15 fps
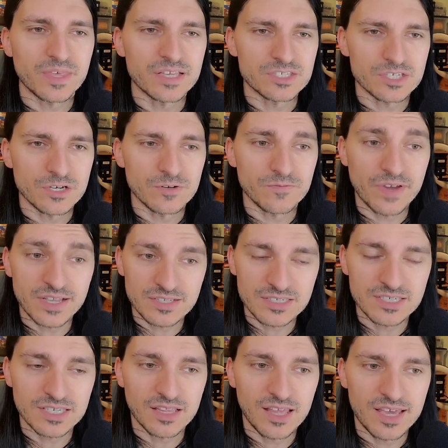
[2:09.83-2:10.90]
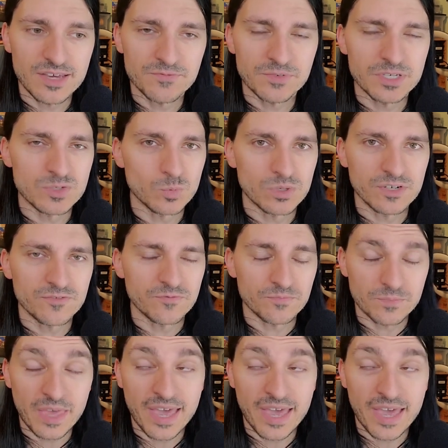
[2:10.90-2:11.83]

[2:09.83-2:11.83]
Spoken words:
and so Fantasy Life is one of